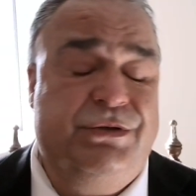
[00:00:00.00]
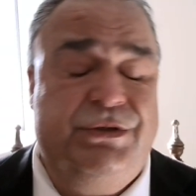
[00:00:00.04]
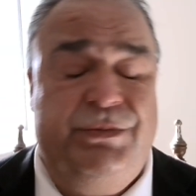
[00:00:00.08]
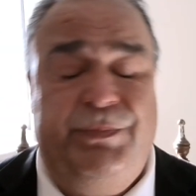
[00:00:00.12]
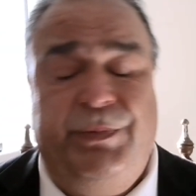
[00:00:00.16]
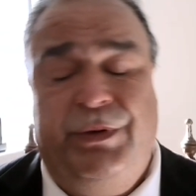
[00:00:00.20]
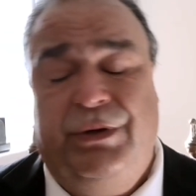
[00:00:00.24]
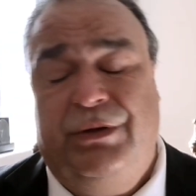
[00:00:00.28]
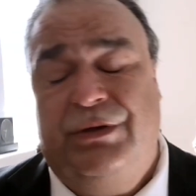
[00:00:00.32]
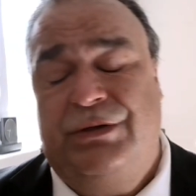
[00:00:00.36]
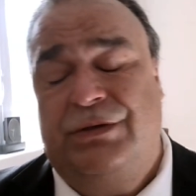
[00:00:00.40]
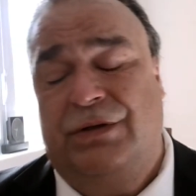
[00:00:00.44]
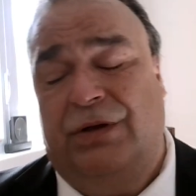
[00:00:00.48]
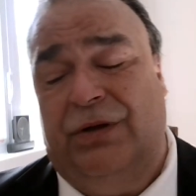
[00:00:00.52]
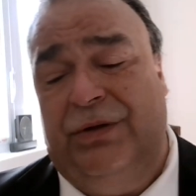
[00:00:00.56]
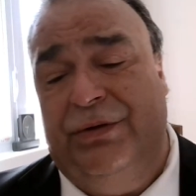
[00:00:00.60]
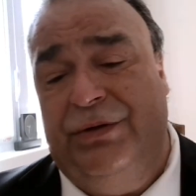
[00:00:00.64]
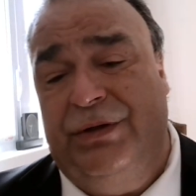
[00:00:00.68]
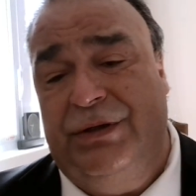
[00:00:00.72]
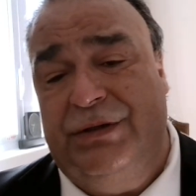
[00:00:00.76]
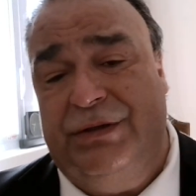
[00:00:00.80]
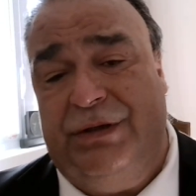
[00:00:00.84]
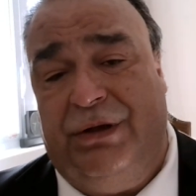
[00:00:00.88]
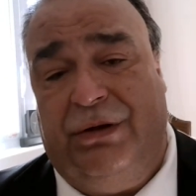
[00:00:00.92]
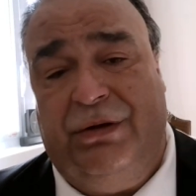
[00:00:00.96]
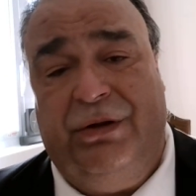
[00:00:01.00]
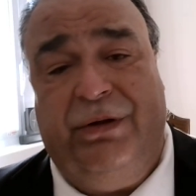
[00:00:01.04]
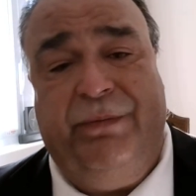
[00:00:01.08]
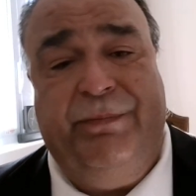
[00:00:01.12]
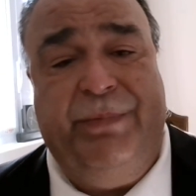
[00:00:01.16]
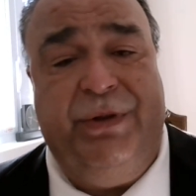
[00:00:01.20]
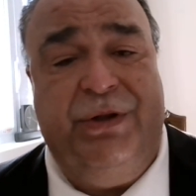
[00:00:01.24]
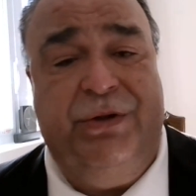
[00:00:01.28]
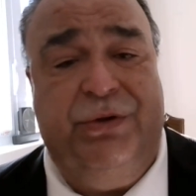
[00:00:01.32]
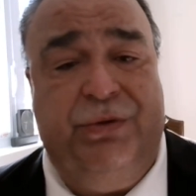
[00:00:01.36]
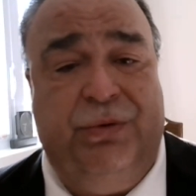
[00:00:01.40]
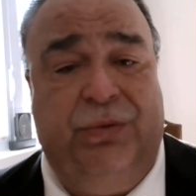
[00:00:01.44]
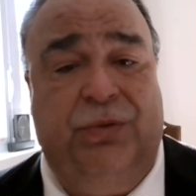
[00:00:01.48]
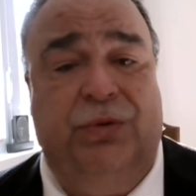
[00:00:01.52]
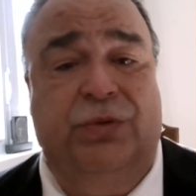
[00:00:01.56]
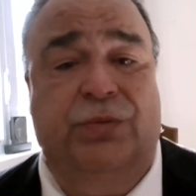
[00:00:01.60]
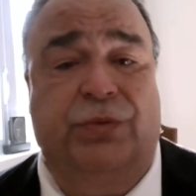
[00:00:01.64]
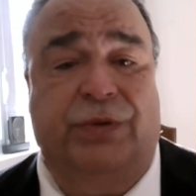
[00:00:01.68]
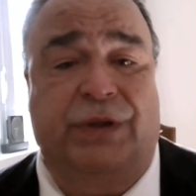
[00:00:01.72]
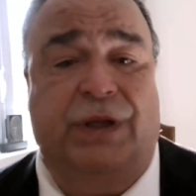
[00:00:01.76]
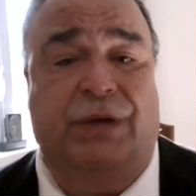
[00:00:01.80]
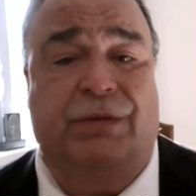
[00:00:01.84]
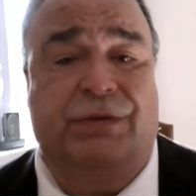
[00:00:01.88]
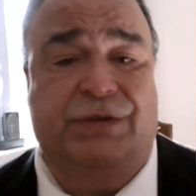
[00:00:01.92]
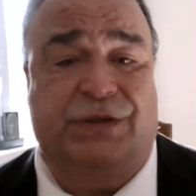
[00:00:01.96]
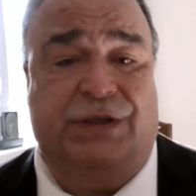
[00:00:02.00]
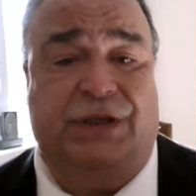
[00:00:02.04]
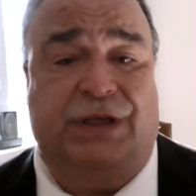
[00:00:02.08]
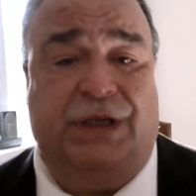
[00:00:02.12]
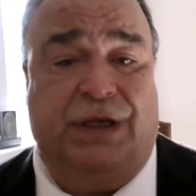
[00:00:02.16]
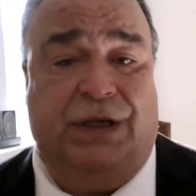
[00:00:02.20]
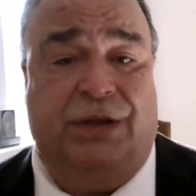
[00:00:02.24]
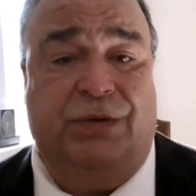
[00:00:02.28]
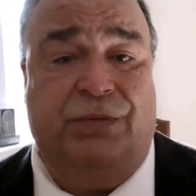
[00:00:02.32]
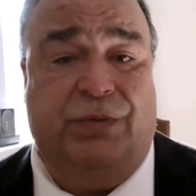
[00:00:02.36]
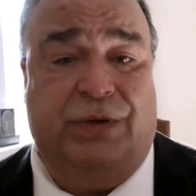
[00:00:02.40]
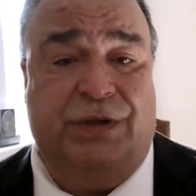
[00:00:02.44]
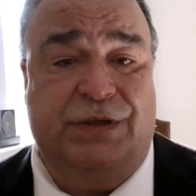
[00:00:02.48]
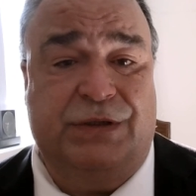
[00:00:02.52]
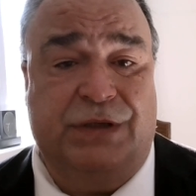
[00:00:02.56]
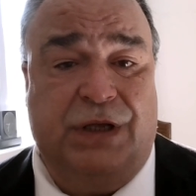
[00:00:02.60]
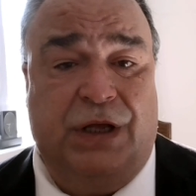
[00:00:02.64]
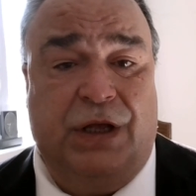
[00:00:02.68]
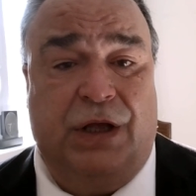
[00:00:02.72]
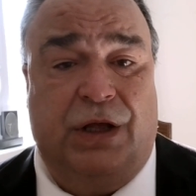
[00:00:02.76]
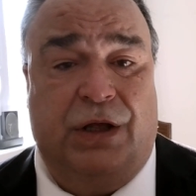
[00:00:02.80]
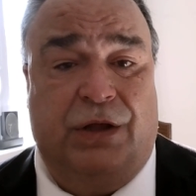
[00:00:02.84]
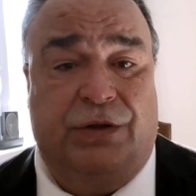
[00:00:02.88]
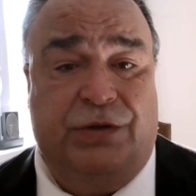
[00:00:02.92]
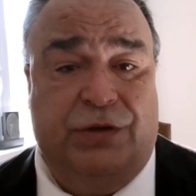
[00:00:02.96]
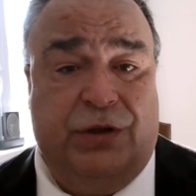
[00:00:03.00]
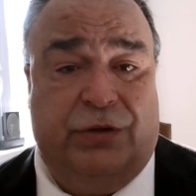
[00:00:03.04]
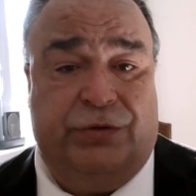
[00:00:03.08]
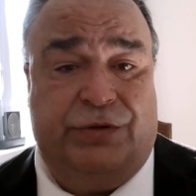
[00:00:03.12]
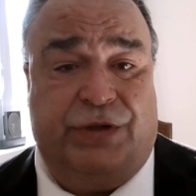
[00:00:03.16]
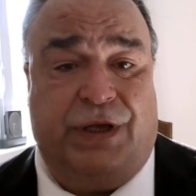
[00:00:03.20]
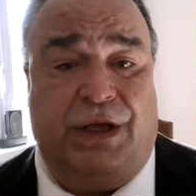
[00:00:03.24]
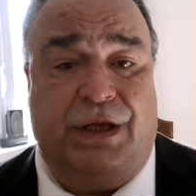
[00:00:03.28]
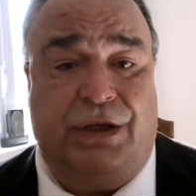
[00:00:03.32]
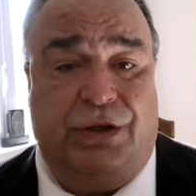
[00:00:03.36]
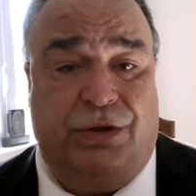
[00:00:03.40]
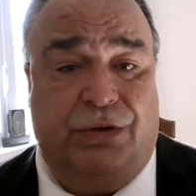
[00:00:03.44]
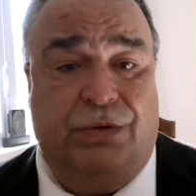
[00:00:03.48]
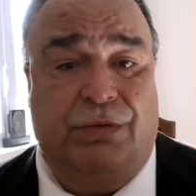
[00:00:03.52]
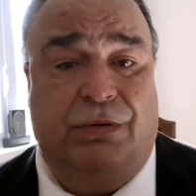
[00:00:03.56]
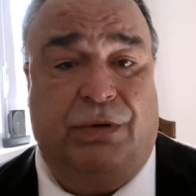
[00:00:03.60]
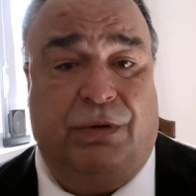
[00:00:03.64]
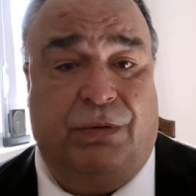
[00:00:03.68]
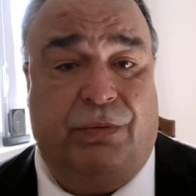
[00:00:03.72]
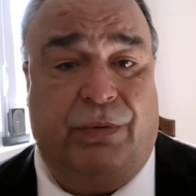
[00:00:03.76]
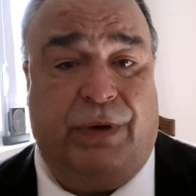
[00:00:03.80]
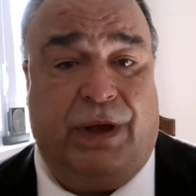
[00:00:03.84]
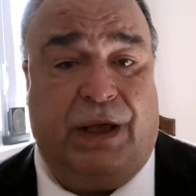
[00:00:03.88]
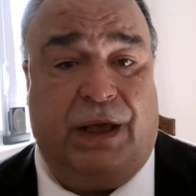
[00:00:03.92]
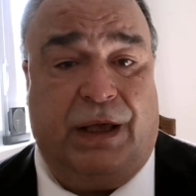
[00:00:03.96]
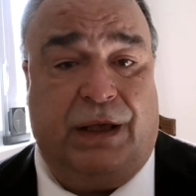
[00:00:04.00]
spirits, all this, all I've been told when I was a kid was, they'll take you away.